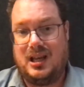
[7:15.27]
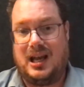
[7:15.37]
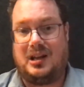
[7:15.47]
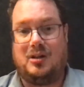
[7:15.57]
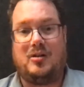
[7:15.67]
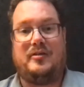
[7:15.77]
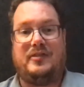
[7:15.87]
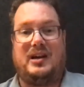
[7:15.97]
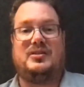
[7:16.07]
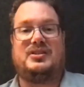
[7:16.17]
And a lot of
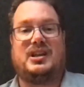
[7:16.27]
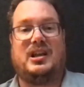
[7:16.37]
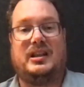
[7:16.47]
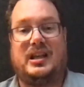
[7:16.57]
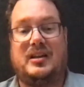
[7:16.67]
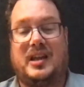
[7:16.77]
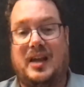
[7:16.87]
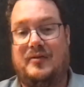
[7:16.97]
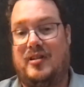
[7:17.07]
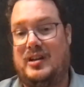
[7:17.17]
founders can get
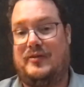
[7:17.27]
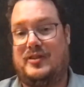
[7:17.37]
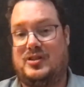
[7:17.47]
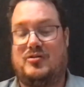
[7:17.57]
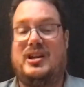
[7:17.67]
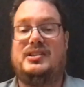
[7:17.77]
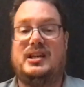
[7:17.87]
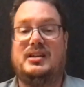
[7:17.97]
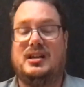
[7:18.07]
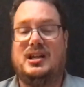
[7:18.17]
very
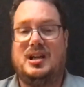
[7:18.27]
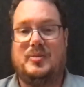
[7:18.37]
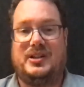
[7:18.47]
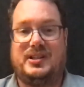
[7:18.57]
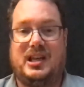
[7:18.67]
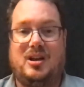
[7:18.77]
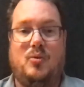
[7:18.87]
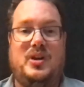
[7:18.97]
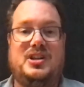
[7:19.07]
frustrated by saying, oh,